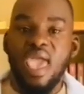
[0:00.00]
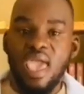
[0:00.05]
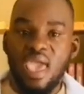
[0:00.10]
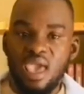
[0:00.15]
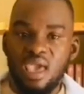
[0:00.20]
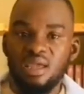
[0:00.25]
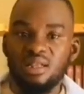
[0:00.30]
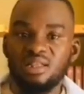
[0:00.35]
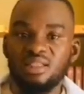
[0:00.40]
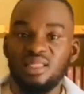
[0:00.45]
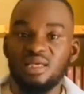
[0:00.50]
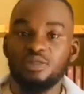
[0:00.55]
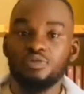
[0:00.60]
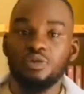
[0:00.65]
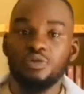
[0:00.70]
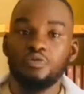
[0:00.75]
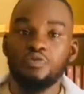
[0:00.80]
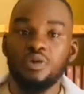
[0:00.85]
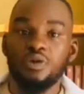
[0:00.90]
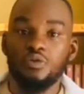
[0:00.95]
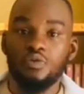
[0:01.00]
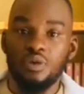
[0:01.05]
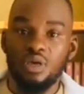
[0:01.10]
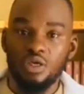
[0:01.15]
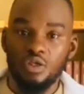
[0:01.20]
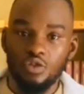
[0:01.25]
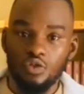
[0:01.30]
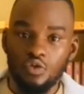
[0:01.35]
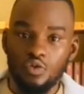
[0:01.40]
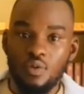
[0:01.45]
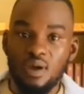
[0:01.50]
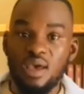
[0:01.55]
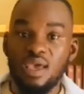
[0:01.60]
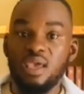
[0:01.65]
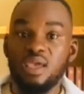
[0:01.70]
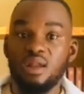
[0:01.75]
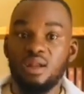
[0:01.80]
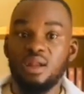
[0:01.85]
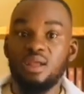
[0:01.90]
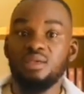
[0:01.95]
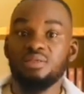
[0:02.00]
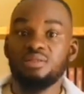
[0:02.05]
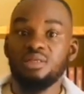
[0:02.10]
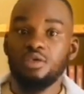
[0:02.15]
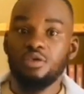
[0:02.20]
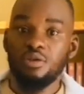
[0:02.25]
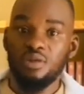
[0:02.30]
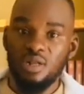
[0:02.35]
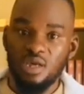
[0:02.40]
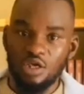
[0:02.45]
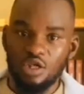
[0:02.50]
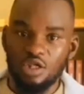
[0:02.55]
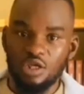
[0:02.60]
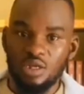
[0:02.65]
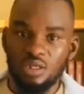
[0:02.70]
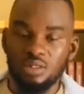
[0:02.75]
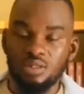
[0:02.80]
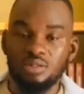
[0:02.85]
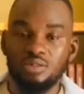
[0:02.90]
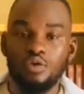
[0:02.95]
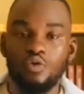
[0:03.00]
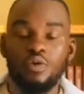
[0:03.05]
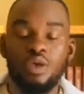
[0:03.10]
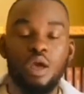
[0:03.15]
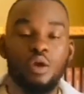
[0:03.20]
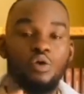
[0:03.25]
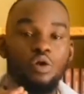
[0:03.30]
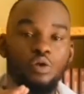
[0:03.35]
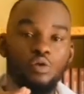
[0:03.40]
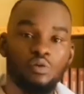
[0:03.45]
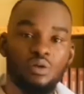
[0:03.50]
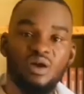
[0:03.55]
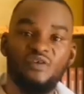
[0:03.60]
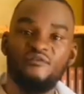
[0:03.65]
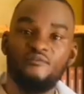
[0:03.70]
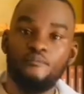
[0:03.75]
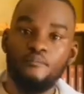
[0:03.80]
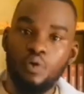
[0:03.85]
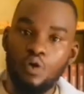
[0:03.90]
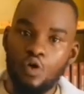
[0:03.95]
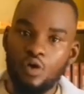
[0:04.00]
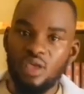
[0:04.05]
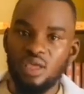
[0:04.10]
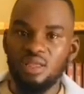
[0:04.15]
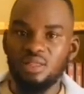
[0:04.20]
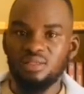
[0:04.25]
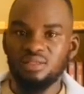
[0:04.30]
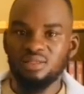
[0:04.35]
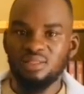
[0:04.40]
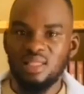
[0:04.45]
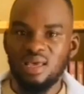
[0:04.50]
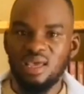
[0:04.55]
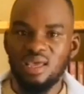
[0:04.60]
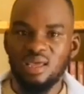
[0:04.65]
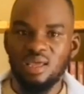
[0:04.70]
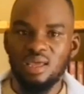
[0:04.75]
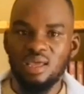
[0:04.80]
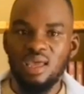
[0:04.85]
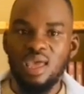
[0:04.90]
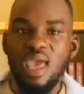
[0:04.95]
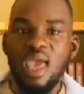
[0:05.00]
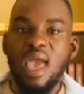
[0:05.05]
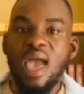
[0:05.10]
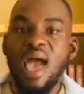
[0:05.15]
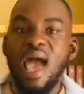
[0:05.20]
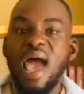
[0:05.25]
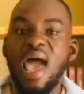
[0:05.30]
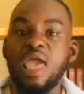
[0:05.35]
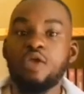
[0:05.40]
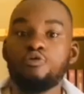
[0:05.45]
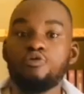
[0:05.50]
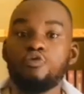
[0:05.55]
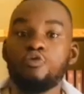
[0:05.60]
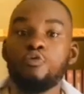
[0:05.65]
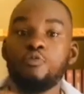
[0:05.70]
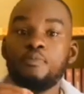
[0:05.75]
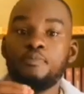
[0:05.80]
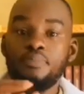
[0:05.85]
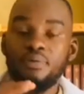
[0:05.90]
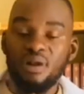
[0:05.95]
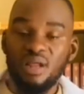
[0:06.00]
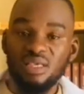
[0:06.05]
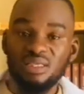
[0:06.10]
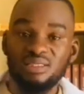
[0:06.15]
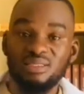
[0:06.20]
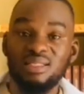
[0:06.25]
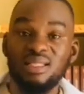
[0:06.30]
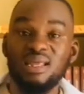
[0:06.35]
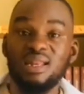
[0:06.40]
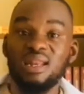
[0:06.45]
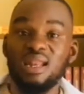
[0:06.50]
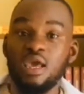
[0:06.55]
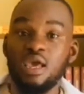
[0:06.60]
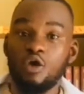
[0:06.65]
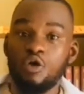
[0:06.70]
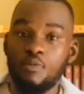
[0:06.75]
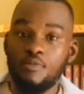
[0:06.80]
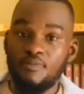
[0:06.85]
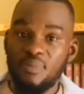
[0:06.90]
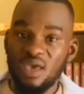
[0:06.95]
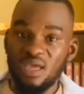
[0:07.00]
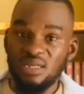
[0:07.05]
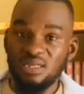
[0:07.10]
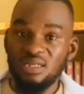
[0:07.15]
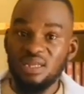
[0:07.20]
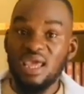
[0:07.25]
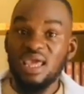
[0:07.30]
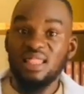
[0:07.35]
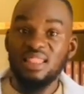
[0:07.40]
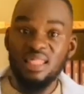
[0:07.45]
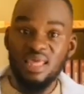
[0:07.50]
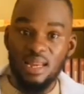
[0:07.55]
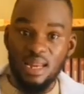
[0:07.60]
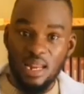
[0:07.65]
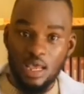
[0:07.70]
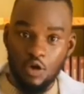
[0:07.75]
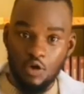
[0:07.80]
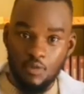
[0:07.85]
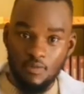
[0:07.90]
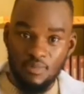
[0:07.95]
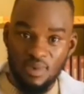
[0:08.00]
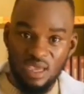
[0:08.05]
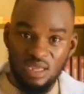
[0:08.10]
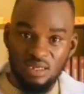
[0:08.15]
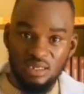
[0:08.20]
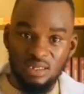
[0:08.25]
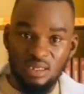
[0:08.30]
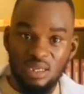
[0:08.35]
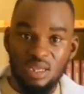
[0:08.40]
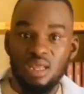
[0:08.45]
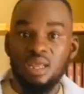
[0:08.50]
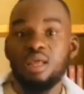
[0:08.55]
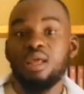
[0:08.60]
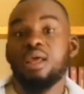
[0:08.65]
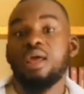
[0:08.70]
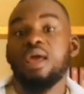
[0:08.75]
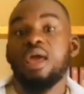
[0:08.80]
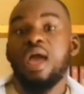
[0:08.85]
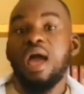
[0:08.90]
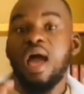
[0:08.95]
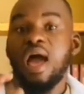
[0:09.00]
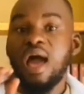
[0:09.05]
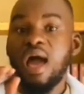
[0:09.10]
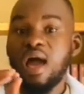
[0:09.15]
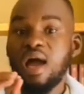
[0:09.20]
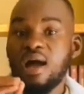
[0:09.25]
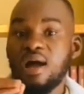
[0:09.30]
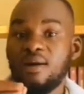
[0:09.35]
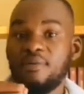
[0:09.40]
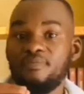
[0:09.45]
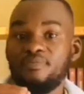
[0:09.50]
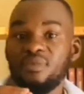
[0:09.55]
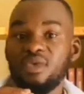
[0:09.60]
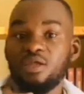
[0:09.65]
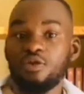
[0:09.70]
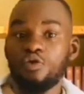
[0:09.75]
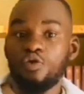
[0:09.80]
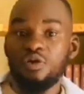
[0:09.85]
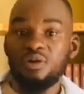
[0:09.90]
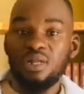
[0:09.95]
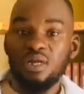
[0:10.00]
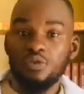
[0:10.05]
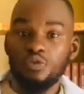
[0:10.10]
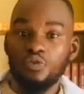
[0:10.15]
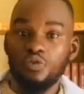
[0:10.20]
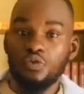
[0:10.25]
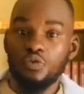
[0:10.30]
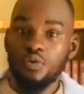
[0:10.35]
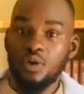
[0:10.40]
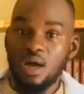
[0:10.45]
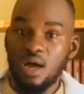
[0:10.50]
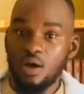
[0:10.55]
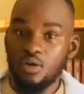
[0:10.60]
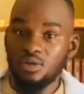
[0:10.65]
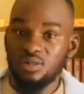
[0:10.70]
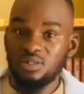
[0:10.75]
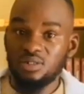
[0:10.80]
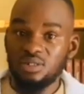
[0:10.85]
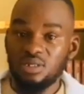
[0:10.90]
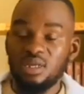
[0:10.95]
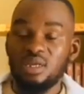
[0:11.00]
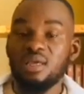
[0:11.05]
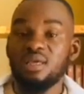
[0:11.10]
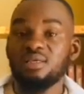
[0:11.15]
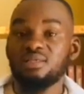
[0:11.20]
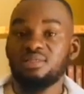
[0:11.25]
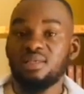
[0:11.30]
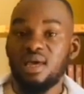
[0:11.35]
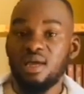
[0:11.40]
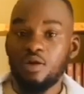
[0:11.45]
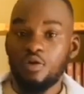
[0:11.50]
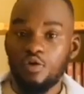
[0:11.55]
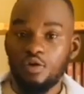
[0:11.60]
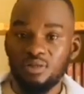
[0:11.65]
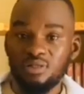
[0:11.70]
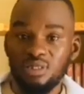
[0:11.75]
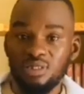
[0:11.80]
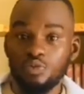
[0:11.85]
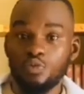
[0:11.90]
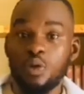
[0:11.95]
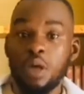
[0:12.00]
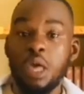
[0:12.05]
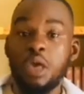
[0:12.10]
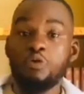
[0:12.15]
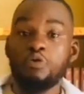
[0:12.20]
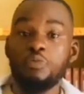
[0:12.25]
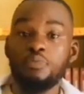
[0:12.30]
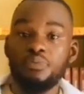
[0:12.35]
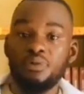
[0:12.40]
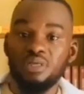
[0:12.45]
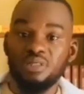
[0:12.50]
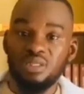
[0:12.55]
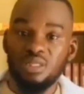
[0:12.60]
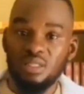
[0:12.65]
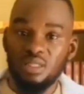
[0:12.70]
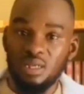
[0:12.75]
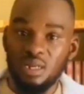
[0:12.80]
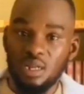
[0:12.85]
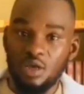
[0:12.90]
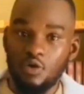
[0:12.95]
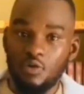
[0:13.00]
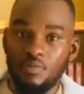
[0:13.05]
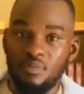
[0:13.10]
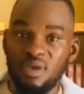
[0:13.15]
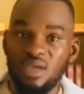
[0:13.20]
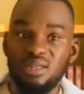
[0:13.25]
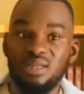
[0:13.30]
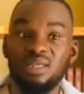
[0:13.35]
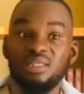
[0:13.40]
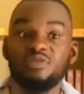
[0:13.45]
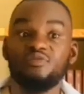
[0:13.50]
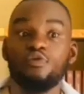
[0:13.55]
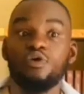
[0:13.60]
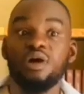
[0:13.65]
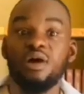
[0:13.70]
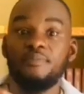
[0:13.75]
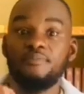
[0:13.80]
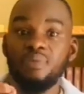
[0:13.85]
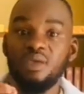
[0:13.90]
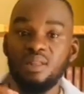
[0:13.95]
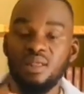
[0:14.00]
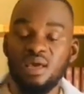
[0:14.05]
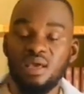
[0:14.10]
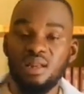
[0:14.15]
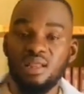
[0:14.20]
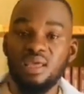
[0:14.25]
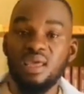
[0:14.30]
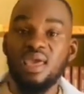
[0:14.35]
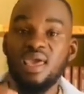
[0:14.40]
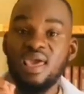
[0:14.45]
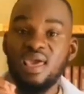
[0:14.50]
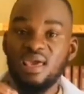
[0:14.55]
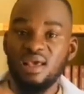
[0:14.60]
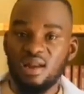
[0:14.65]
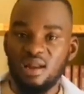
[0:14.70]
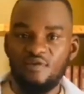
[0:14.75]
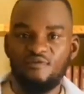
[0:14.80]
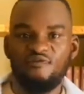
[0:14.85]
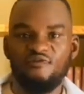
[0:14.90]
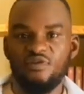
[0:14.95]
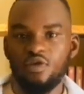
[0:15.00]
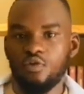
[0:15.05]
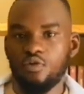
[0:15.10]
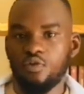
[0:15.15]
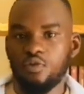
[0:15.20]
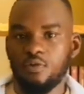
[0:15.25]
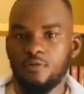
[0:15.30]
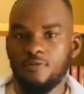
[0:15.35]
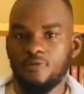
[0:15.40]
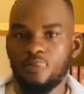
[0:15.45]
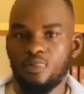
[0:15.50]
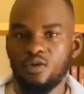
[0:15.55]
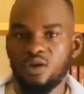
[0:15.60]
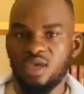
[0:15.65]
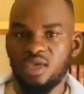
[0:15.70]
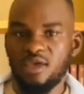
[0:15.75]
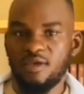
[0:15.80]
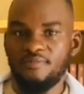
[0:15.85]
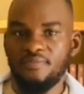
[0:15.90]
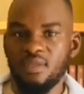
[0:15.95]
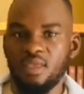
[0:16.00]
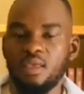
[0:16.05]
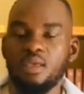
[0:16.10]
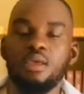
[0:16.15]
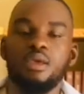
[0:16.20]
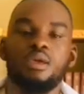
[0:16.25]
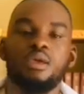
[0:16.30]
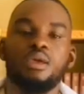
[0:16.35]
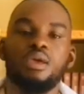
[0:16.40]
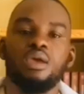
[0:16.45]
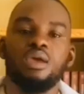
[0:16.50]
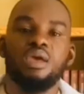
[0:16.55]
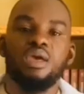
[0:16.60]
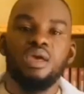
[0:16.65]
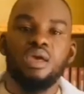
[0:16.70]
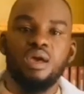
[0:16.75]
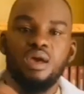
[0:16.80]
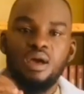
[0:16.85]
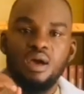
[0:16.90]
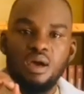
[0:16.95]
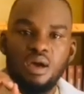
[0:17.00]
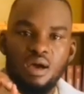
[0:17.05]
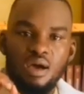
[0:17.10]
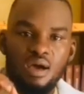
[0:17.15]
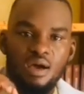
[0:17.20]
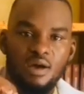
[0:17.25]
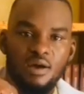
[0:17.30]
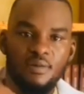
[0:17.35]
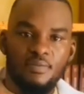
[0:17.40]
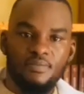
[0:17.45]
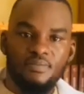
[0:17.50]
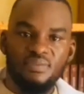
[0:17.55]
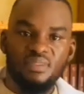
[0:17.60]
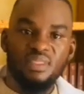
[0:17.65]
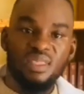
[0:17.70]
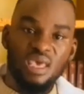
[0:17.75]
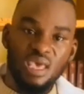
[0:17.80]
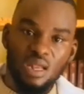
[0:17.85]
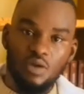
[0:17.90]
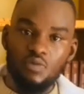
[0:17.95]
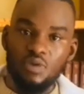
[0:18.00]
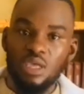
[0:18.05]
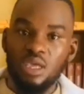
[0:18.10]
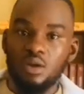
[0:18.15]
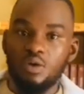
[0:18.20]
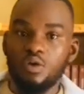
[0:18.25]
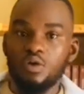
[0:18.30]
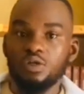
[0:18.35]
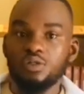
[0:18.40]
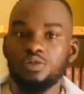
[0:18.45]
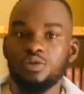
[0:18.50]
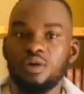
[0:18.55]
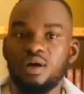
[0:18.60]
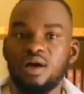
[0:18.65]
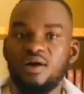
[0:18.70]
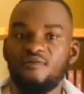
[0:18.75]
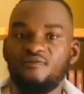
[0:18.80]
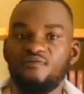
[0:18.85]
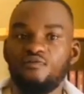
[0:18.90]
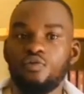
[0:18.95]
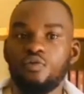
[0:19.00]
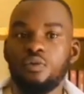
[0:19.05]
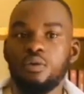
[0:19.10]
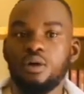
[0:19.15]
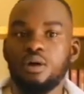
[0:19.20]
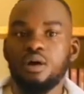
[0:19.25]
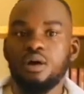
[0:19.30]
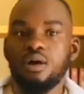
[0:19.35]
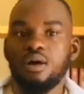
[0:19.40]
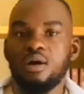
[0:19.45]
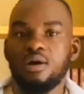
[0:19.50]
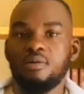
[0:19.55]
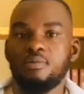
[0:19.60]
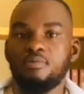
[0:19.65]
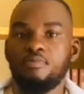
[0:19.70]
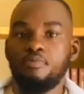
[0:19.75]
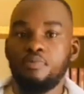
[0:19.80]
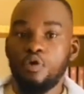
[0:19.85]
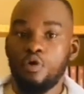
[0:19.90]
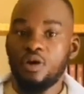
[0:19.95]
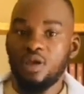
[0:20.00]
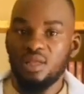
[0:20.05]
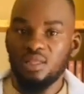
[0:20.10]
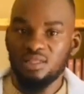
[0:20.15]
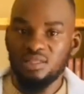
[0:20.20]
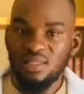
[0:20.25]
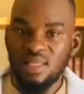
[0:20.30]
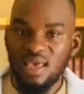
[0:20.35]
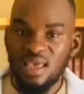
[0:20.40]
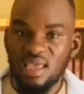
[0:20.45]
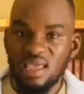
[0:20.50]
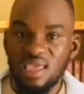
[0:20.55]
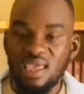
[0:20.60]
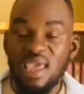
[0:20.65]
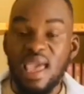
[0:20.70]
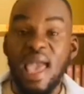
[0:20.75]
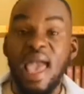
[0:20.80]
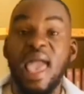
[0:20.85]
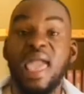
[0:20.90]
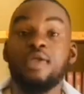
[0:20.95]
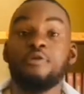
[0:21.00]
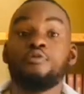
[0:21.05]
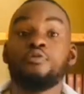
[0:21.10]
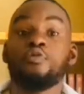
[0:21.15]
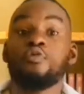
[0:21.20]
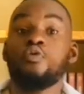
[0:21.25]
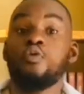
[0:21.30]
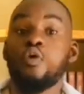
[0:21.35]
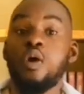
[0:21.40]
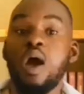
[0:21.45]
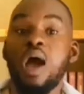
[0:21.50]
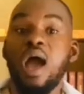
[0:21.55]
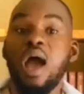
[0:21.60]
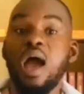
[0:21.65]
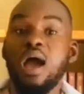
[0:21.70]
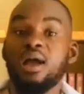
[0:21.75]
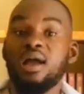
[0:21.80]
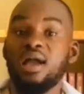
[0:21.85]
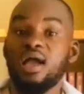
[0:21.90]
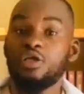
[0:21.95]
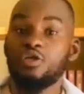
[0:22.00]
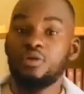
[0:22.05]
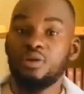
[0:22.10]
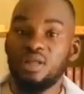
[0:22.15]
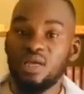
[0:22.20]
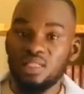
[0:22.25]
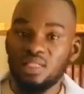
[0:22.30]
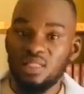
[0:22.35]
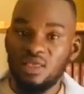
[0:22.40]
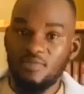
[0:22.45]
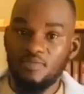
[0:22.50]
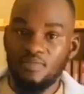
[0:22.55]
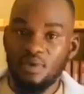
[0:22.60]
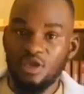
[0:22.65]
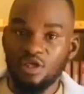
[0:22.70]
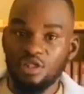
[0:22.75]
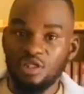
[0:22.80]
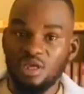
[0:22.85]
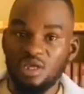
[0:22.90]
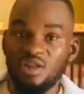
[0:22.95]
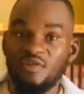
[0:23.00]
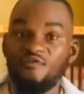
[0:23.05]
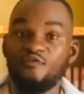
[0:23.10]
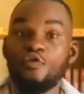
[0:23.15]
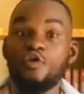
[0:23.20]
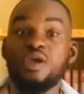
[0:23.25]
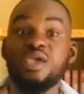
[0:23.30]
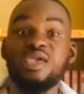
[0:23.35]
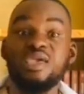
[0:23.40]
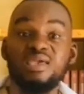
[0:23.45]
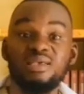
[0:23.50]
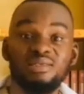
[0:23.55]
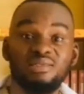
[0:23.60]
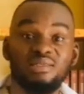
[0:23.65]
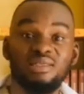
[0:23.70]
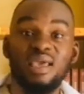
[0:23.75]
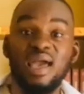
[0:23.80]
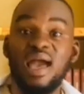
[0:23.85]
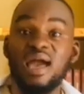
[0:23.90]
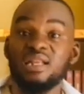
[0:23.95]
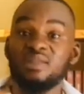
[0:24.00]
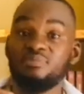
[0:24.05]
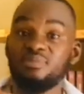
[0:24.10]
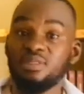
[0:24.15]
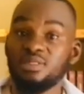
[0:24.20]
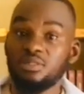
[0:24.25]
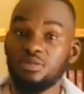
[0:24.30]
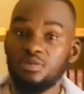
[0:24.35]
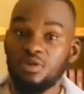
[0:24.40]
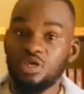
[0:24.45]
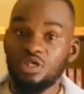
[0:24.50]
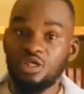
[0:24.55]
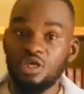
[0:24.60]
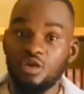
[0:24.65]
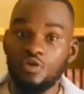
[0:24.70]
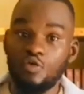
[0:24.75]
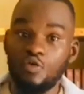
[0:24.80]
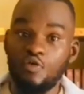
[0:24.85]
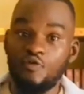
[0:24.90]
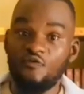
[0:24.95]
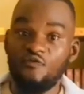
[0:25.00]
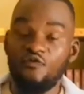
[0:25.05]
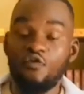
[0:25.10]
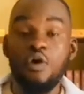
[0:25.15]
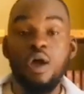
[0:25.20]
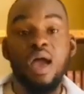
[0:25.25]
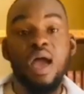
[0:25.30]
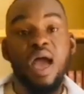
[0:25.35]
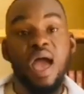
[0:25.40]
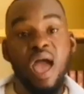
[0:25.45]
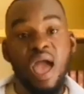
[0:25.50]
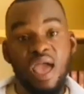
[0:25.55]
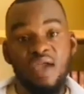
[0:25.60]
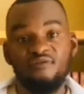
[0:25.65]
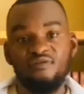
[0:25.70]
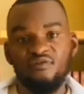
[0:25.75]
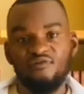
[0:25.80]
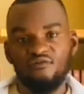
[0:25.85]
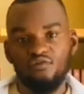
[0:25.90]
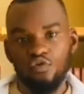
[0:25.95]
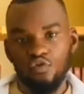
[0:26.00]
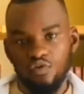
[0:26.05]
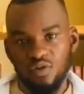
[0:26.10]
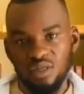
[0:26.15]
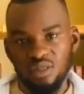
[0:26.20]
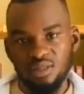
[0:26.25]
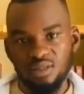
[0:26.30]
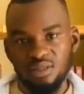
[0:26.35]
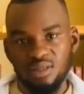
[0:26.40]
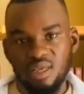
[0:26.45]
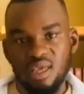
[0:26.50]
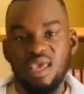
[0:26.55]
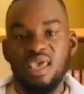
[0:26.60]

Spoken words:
And that's what we want to ensure in circulation. So we are going to have points like I will press the nail bed in order to rule out cyanosis. Why are we pressing the nail bed? It's for capillary refill. Okay. Then we can also have points like I will cannulate the patient for easy administration of IV fluids.